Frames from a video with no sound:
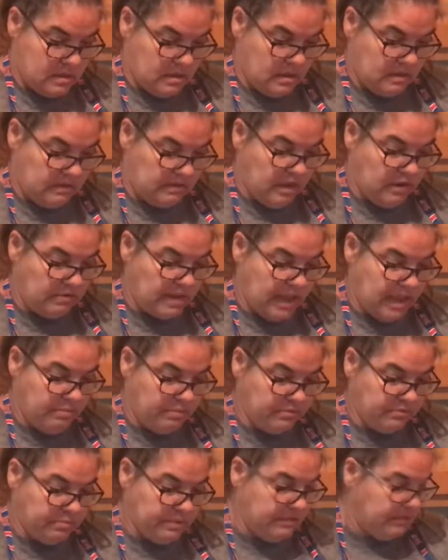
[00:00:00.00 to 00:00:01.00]
2
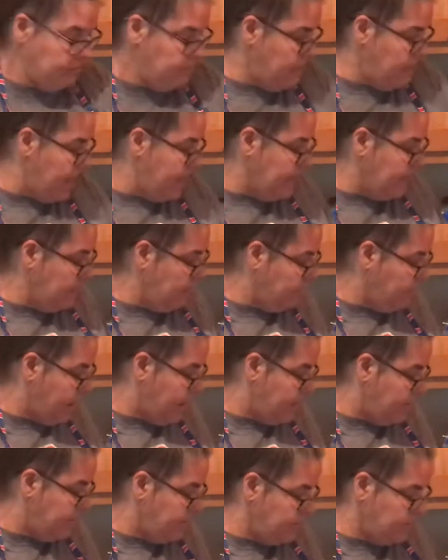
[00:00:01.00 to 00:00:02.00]
tablespoons of baking
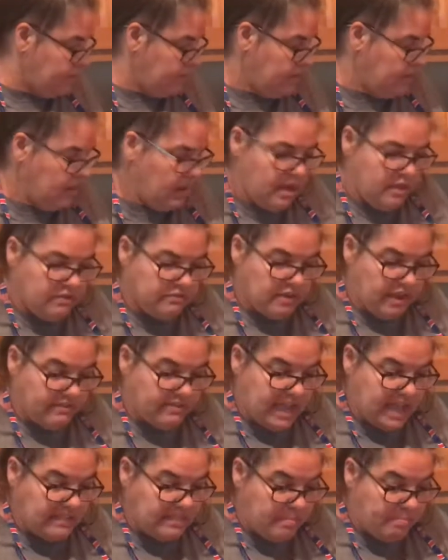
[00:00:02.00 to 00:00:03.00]
powder. So I've
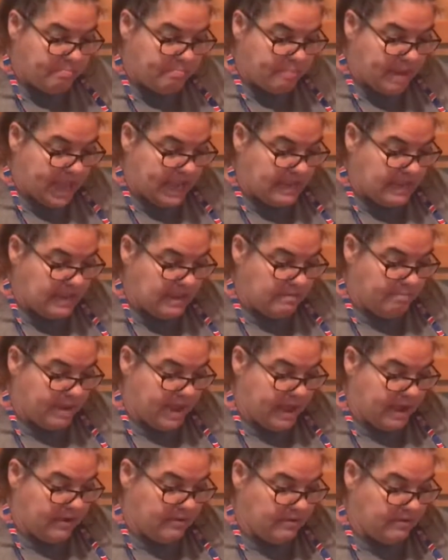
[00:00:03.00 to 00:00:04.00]
got the baking
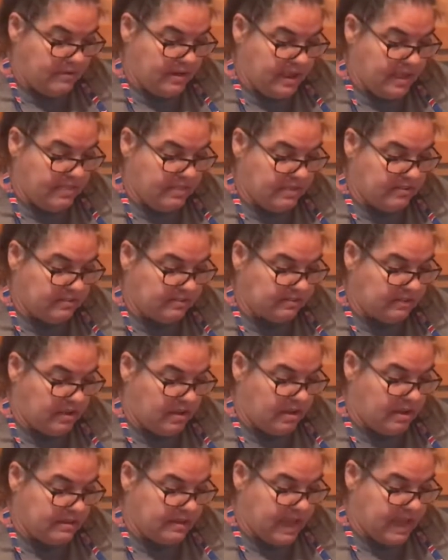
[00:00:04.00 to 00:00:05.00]
powder and the
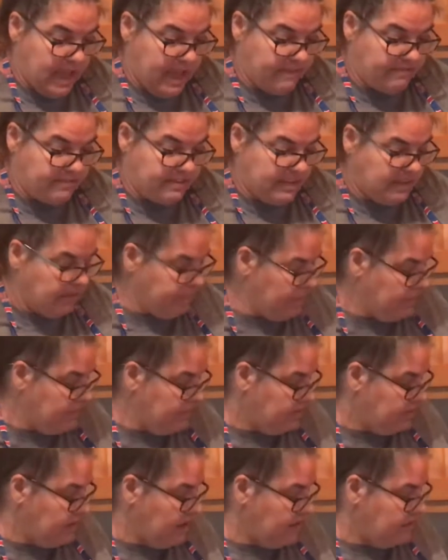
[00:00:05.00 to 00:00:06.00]
salt, a 1/2 teaspoon of
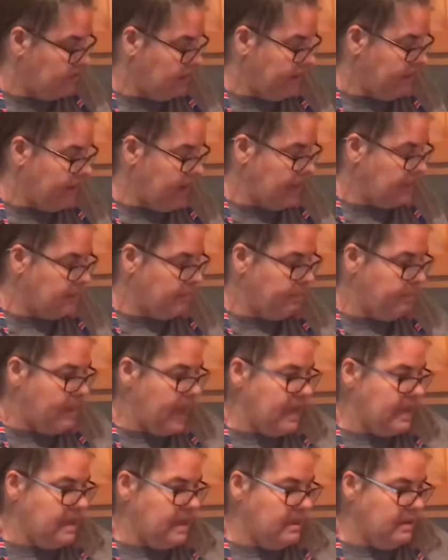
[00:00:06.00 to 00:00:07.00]
salt. So I've got the
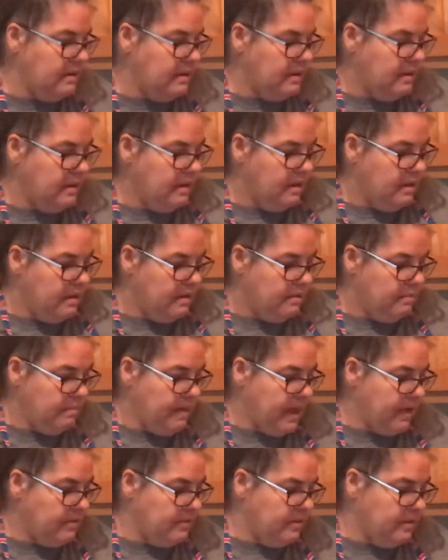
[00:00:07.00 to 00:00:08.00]
baking
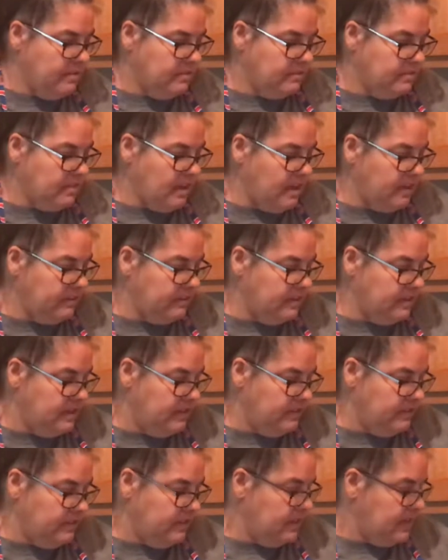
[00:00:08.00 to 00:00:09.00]
powder and the salt in
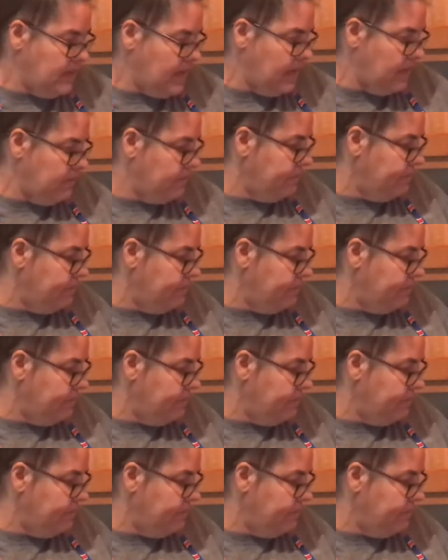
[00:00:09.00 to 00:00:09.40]
here together.